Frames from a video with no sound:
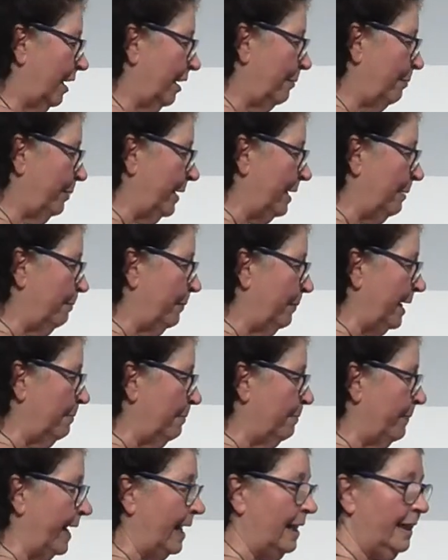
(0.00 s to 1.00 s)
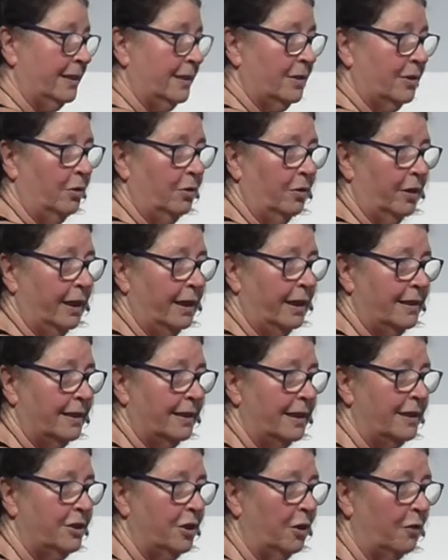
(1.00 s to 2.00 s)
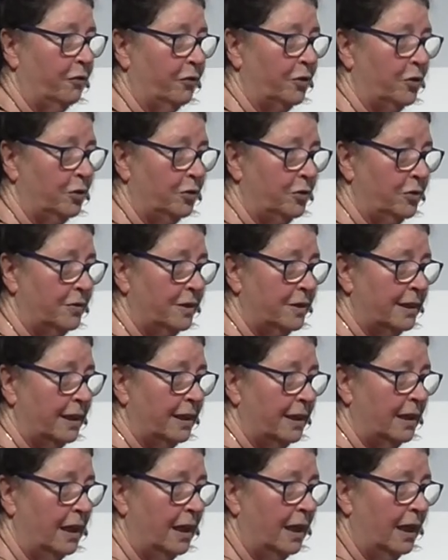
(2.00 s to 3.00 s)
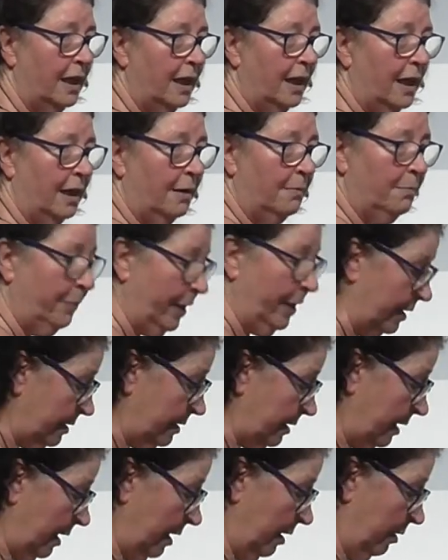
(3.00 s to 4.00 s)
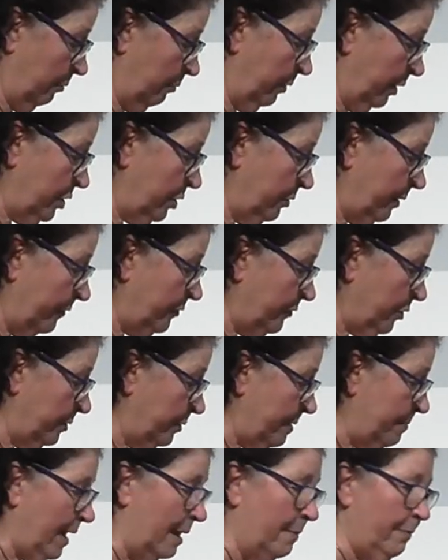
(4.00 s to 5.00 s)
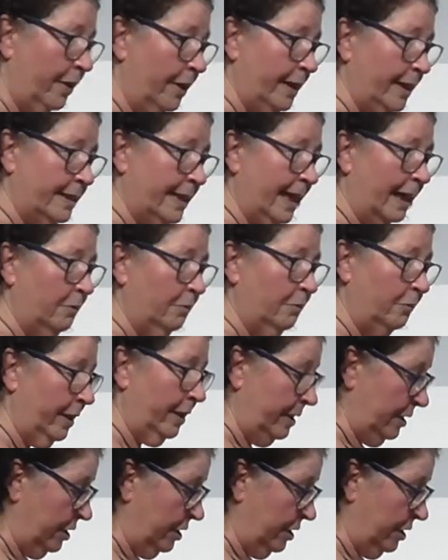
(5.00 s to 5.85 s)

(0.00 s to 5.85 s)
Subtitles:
big belly, so it's easier for you to see. But what you have to remember is that when